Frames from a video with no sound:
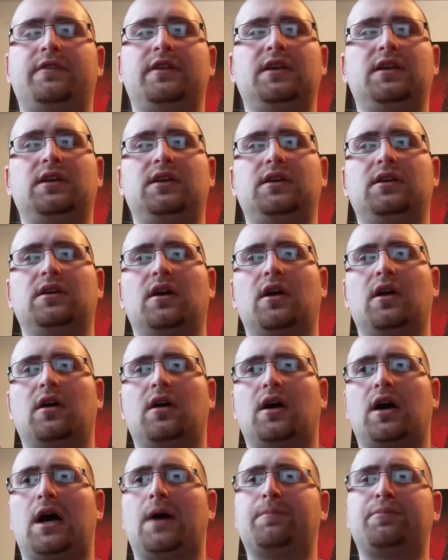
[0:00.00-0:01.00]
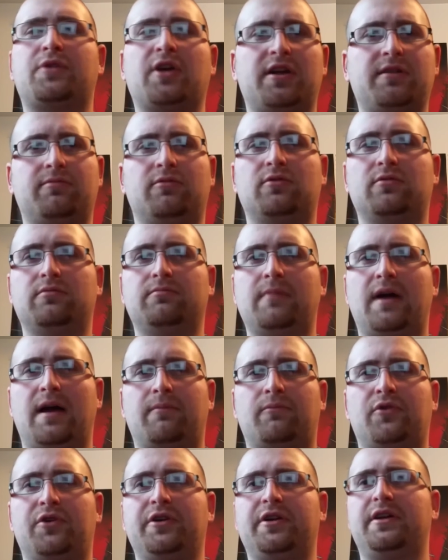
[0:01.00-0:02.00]
the upgradable
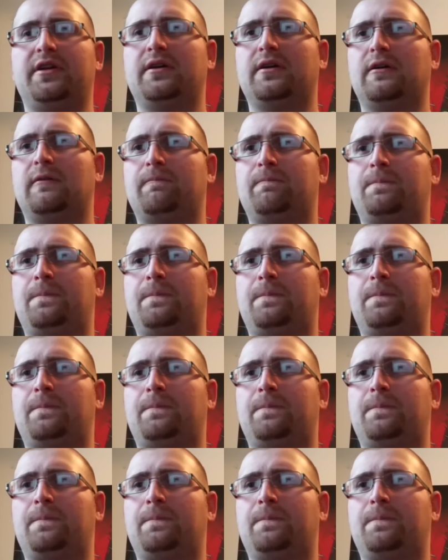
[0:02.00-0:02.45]
memory.